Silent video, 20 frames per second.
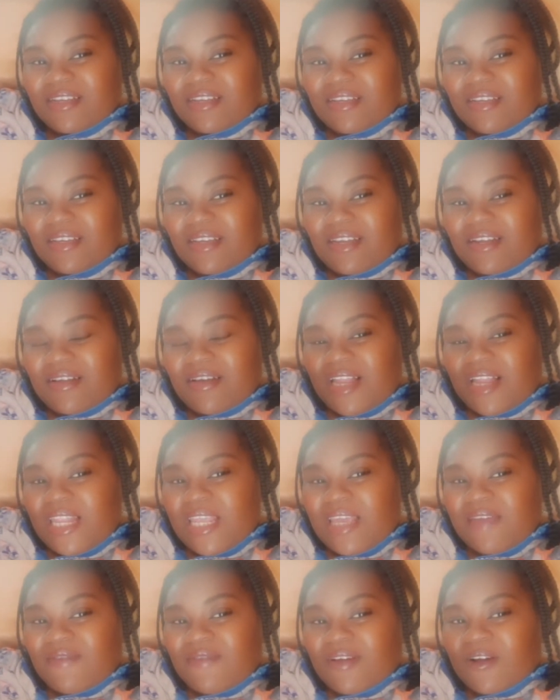And I'll leave
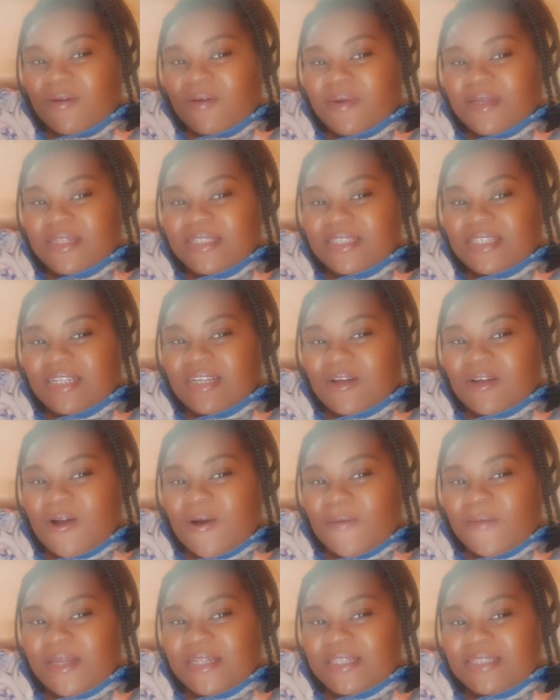a comment in the
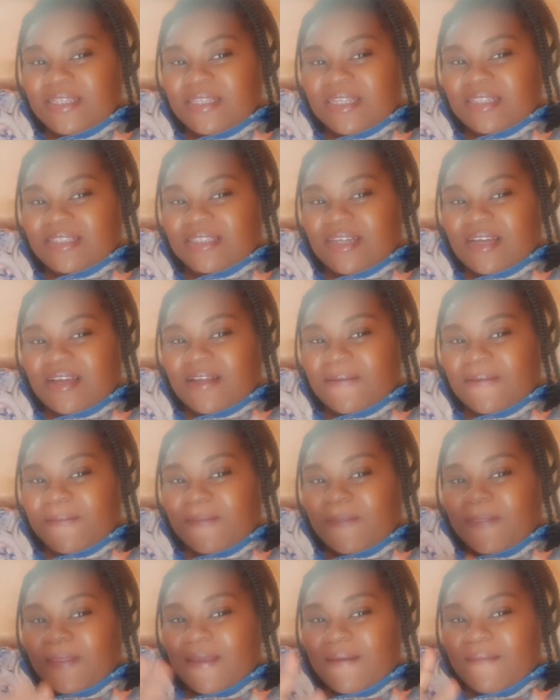comment section.
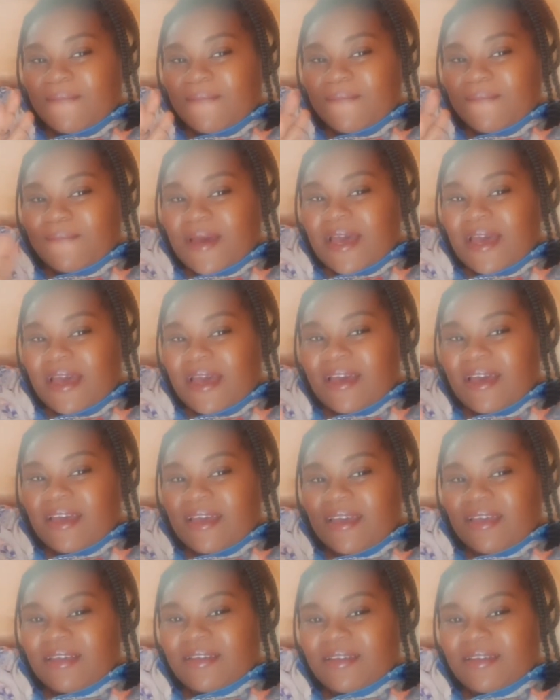Bye.